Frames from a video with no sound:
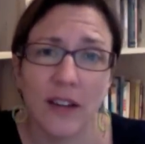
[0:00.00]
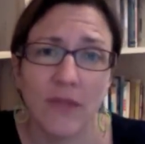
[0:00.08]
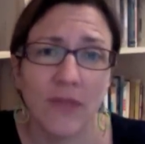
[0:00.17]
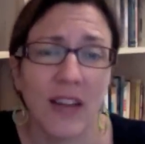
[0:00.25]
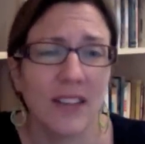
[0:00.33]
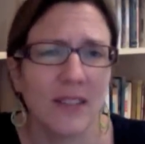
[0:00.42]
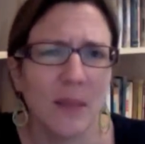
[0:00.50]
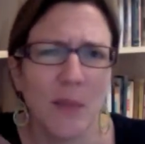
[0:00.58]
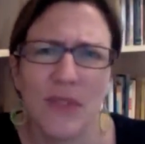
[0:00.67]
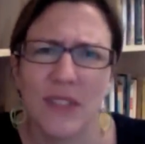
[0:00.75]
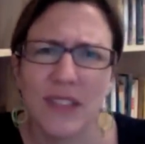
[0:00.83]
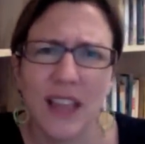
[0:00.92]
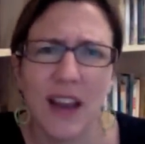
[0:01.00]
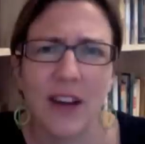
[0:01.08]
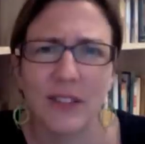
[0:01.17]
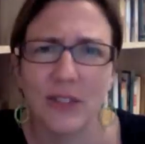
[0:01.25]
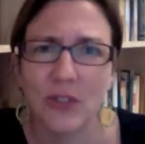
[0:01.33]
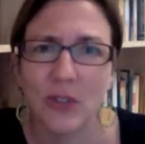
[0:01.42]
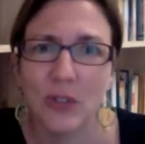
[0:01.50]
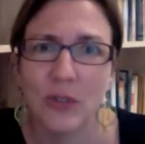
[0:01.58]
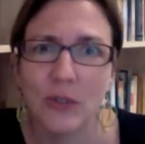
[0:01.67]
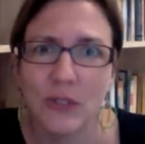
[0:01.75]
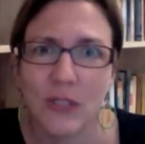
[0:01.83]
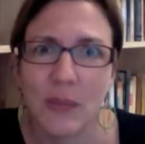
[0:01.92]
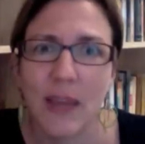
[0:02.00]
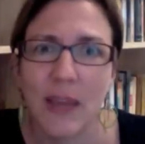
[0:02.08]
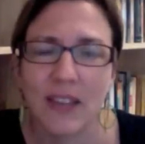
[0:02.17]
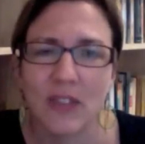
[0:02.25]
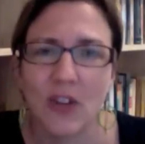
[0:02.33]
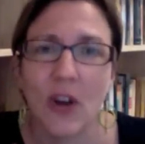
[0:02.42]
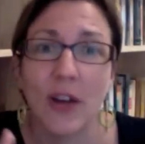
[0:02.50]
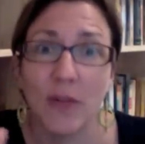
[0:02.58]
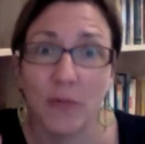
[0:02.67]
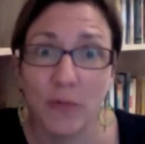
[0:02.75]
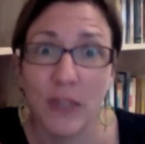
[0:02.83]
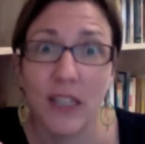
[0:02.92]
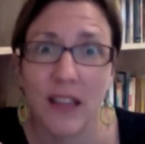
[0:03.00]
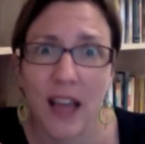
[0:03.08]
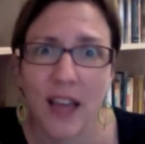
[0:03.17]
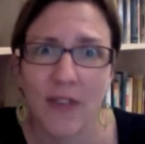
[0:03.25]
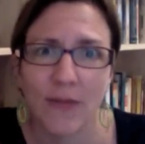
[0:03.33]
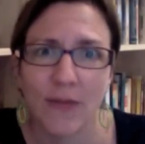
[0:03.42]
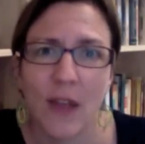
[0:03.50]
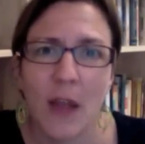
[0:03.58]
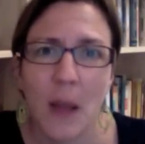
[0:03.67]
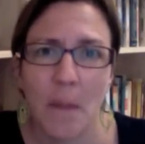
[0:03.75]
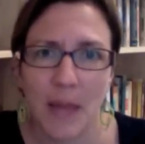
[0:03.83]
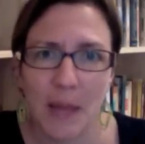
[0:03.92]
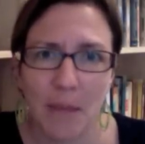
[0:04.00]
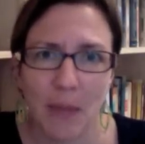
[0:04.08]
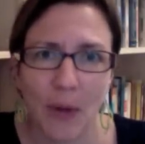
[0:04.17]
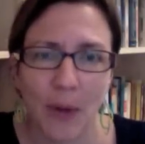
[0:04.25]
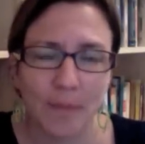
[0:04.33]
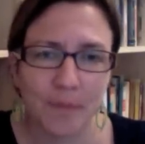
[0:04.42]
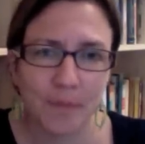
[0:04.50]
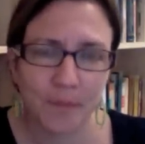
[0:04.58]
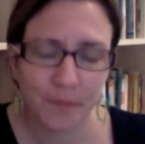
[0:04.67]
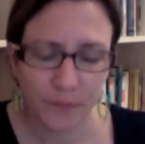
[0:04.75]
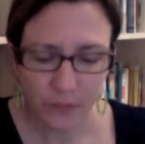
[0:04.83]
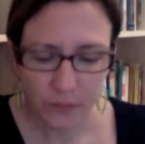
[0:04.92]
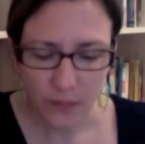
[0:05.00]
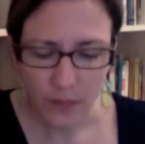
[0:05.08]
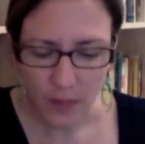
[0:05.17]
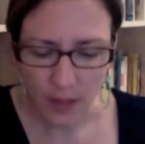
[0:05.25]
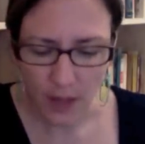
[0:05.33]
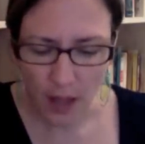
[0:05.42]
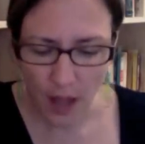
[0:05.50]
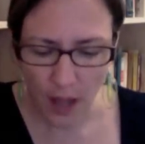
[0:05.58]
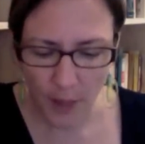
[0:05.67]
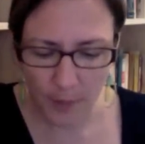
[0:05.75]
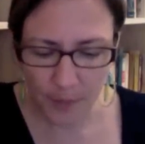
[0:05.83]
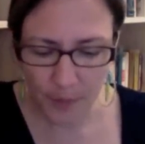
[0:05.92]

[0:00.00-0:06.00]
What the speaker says: In fact, some of his characters are loosely based on real life people. Now,